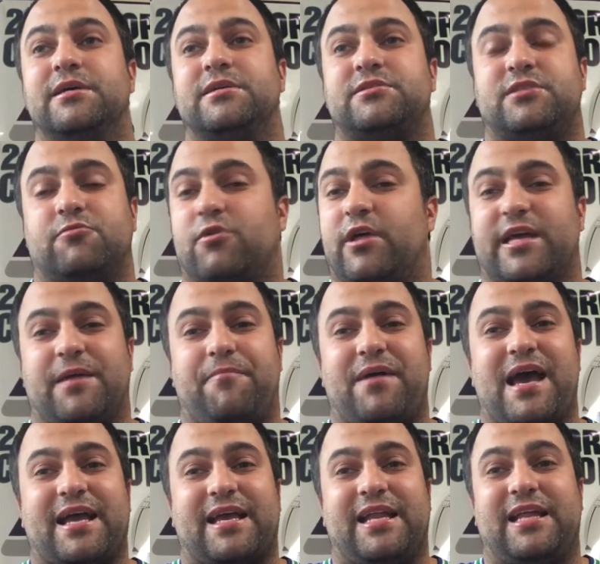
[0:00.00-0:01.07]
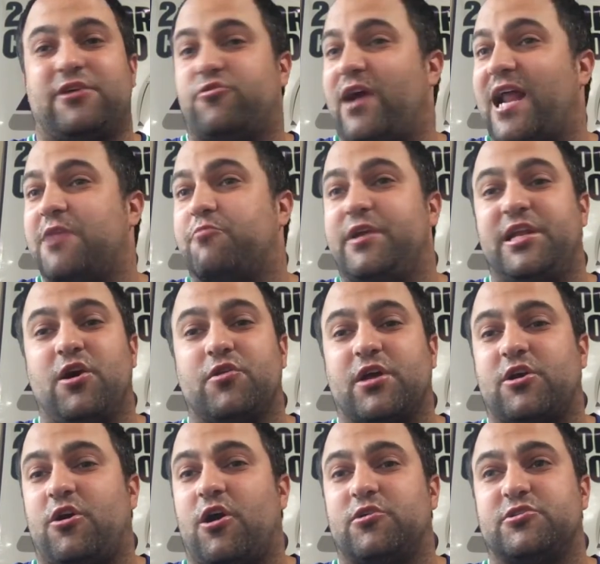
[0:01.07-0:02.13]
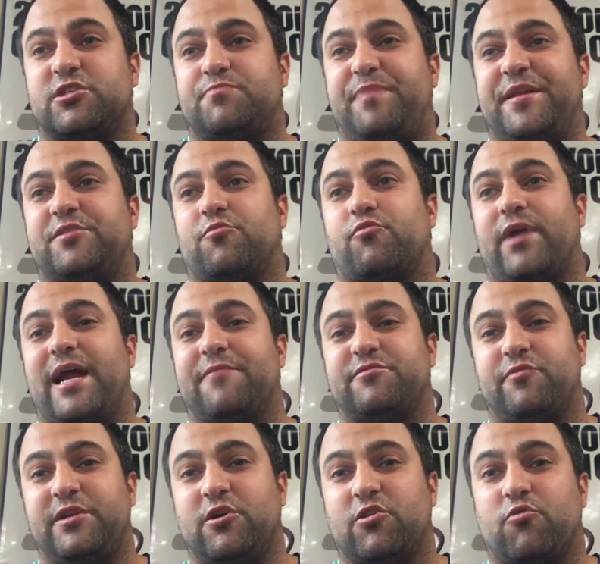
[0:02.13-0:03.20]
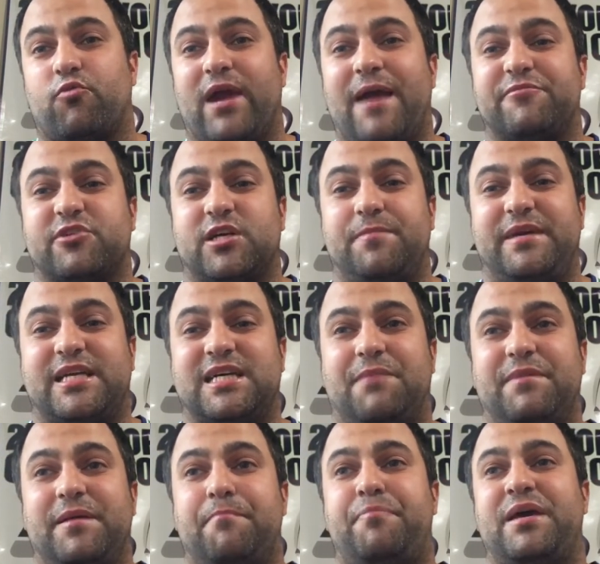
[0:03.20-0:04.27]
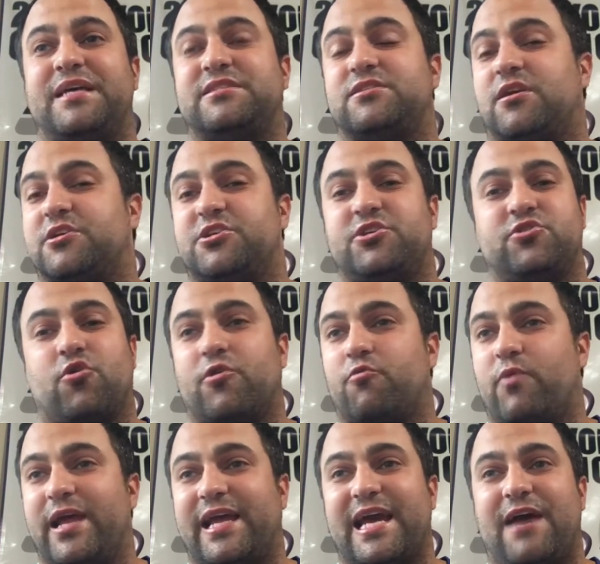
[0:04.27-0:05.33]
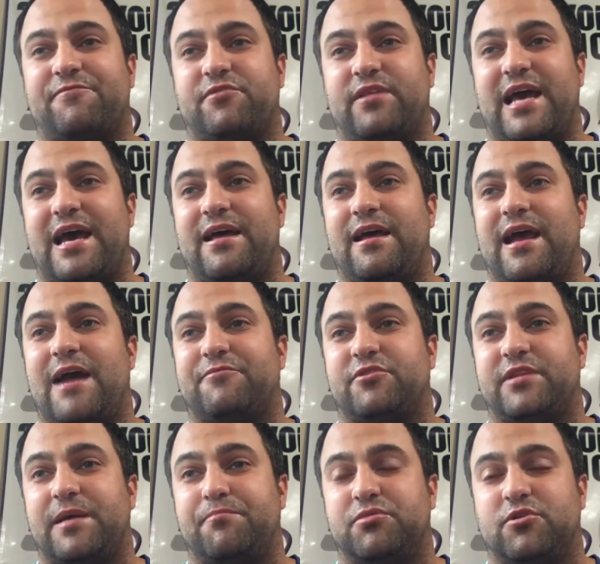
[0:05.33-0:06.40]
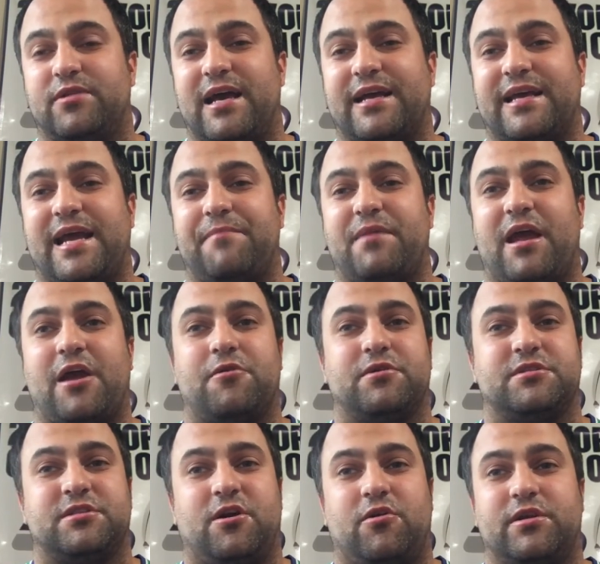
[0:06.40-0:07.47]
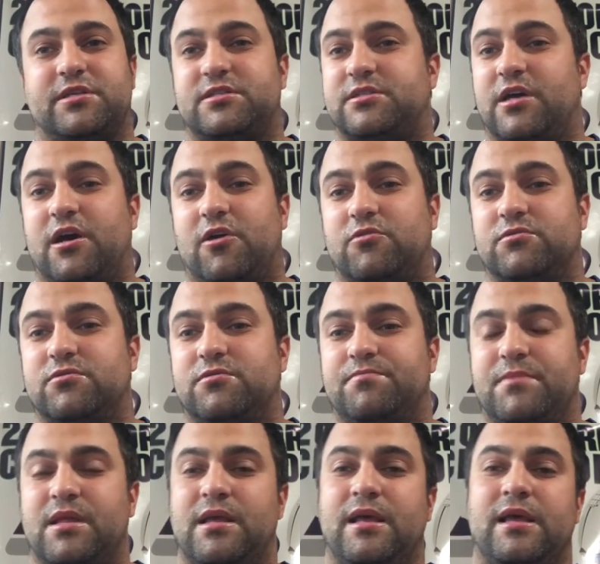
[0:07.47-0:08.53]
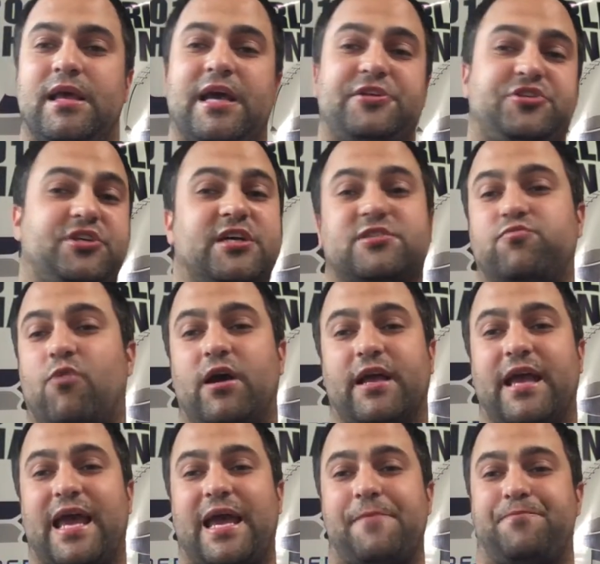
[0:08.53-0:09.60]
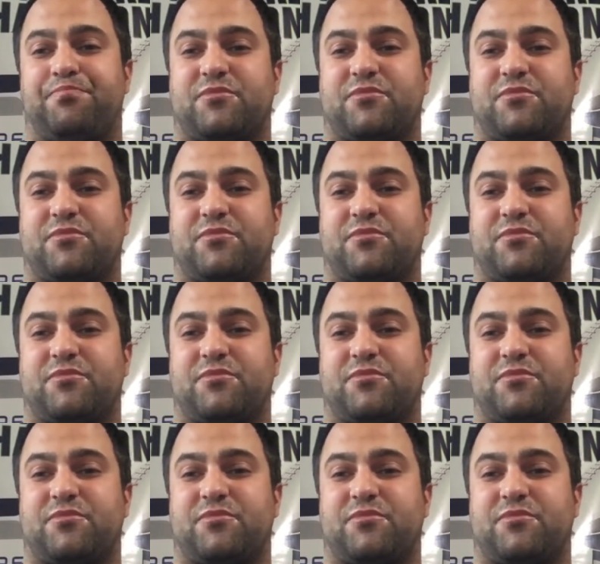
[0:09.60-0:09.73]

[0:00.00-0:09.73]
to really get back in it. Granted, we know the Cardinals just beat the Rams, and we know the Rams are going to be coming in pissed on a short week after that, after they blew that game to Arizona, so it's just one game.